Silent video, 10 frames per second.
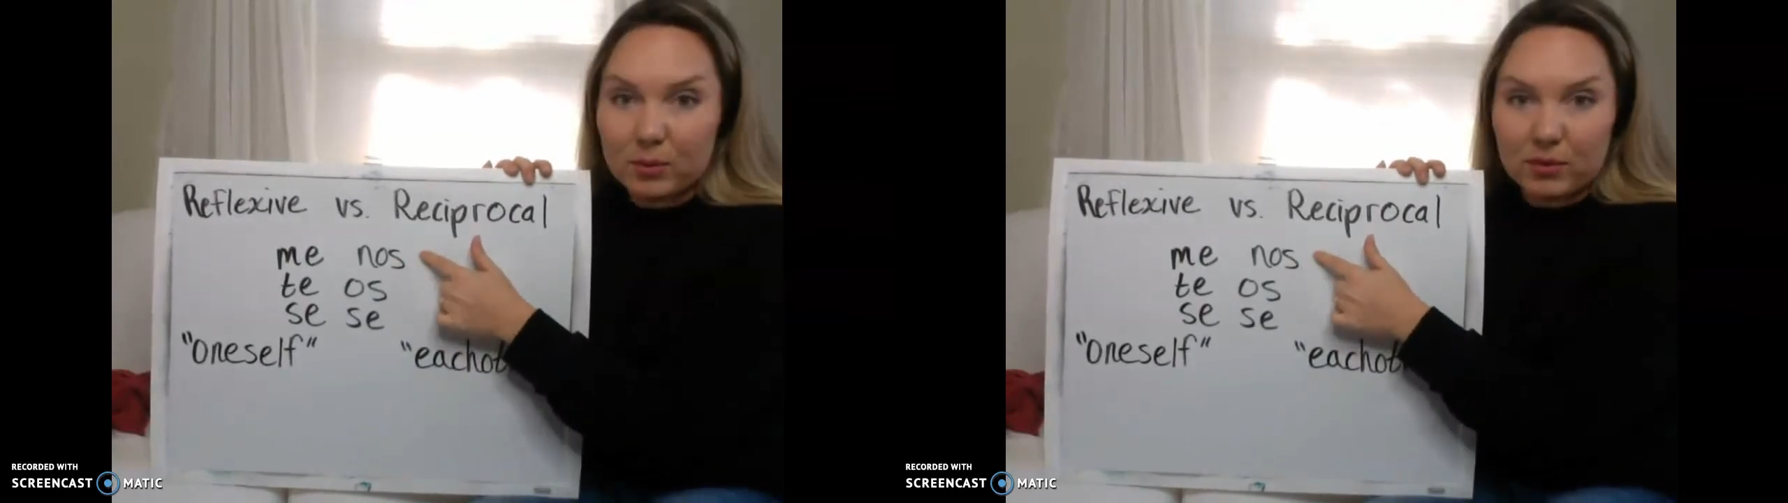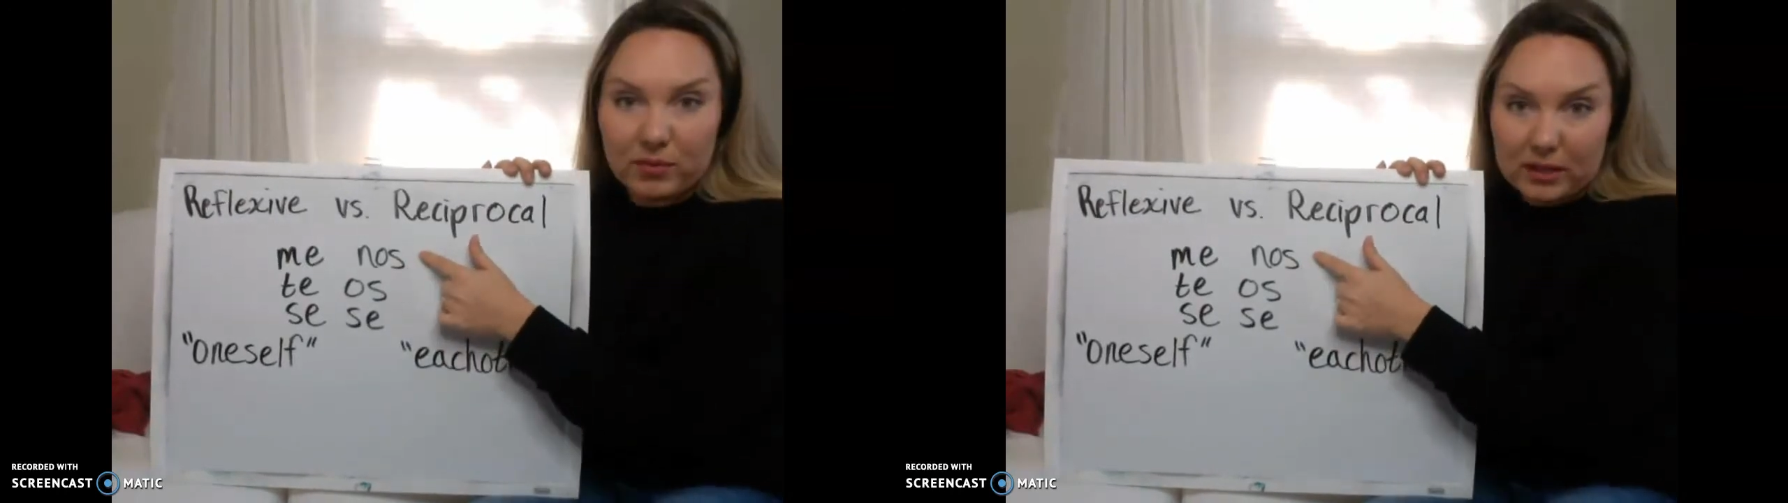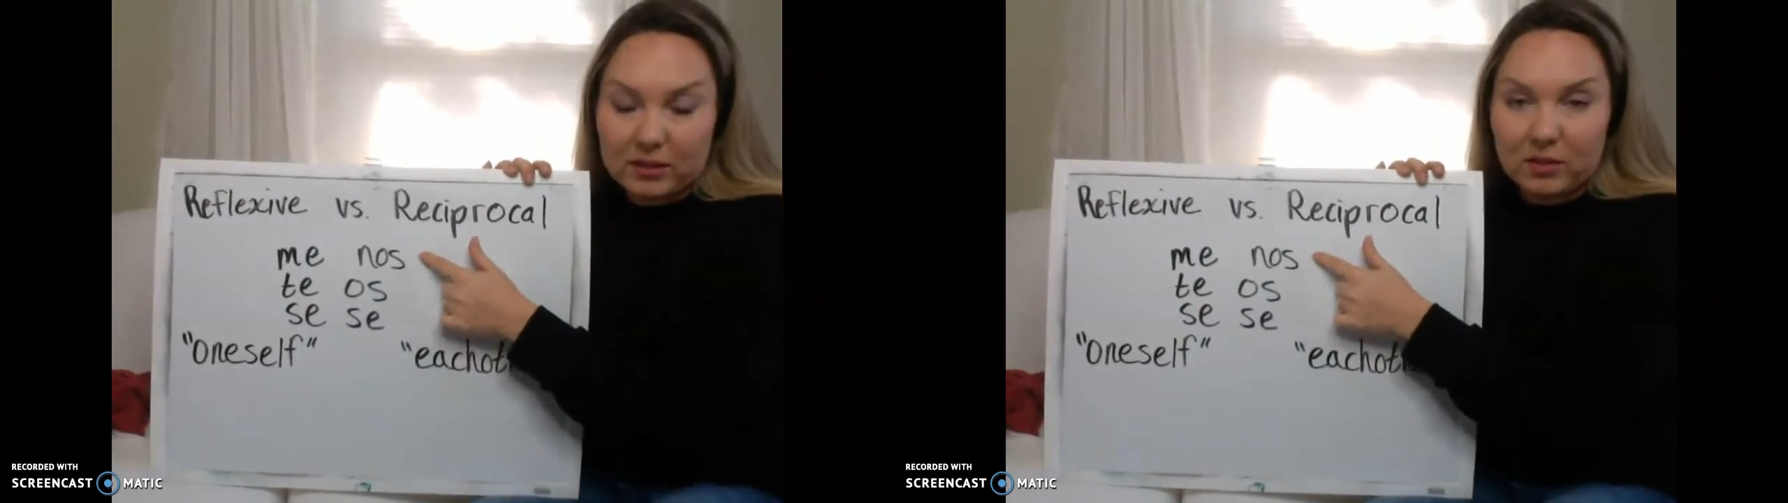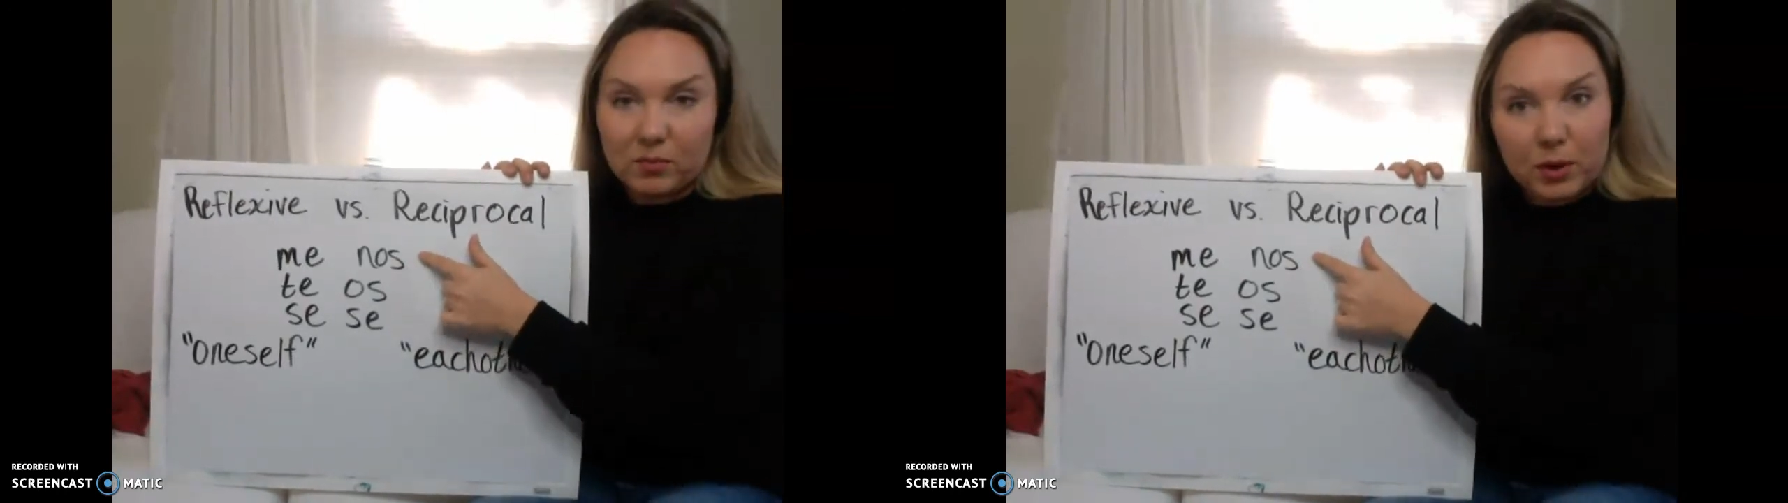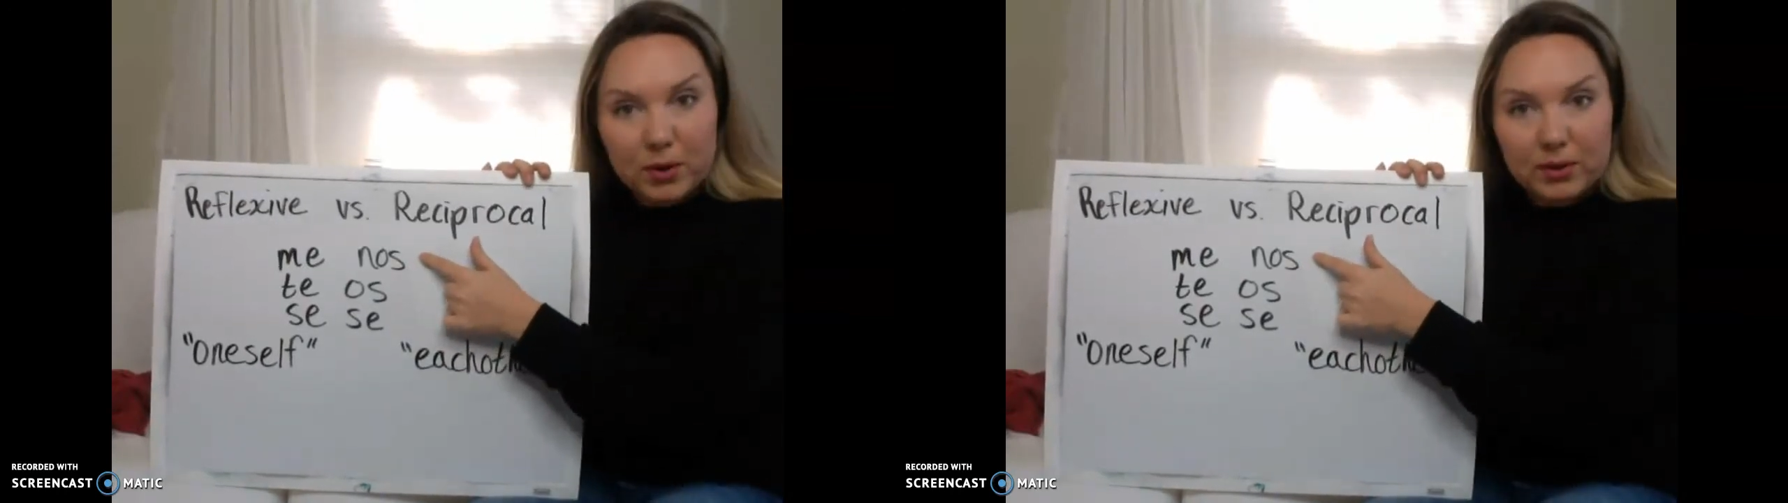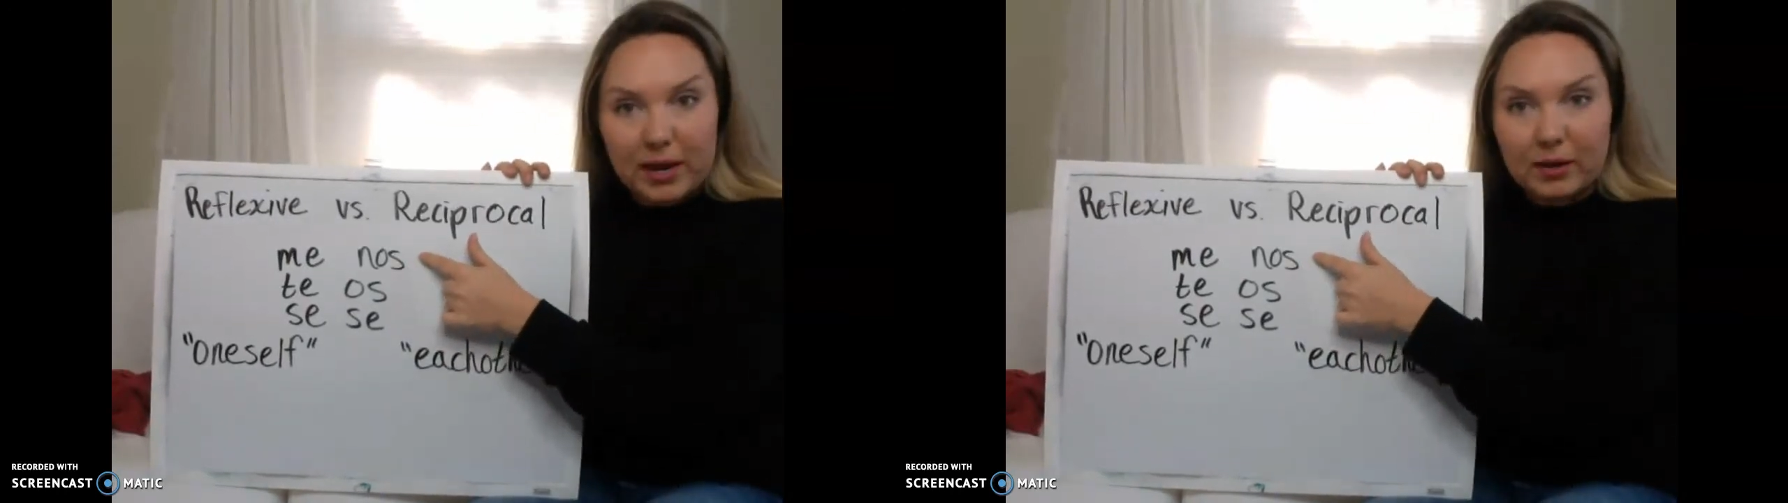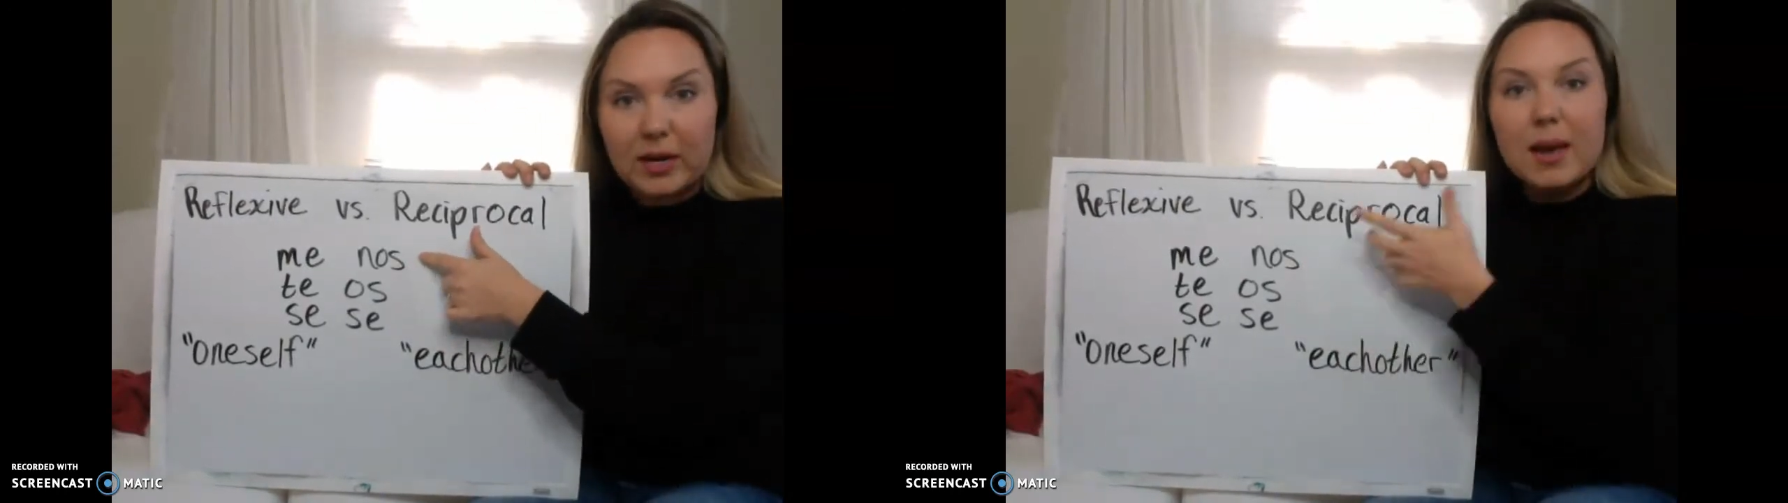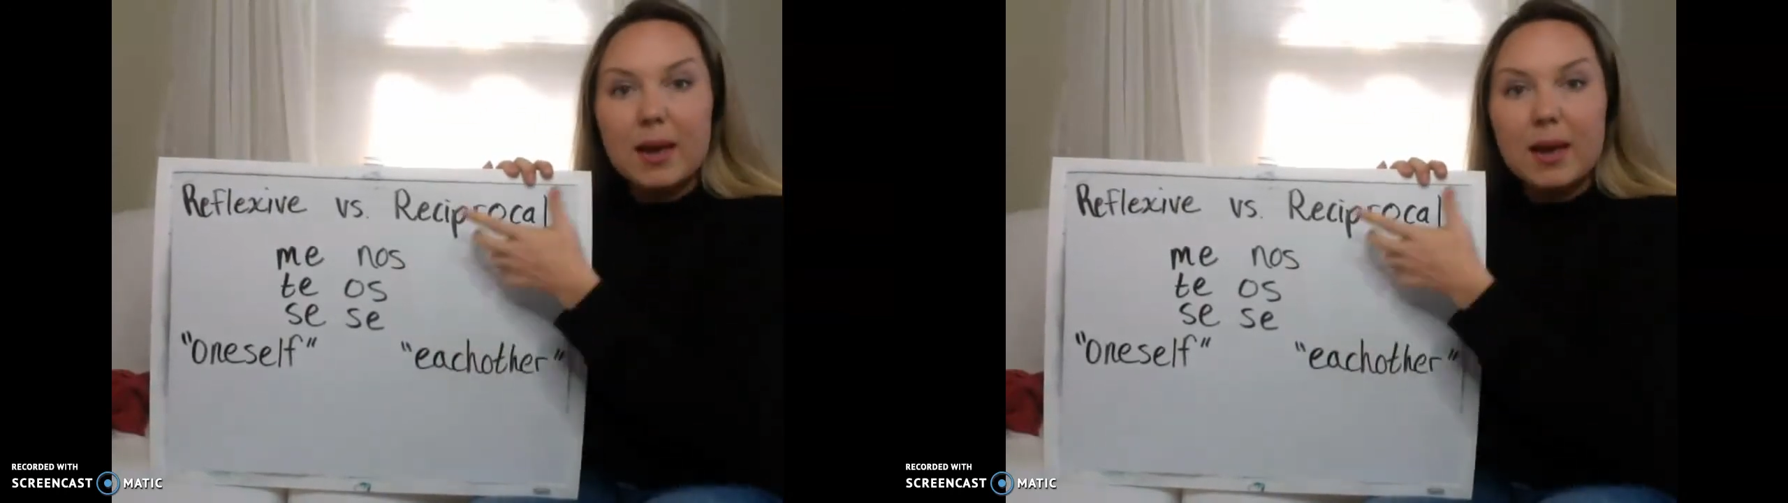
reflexive pronoun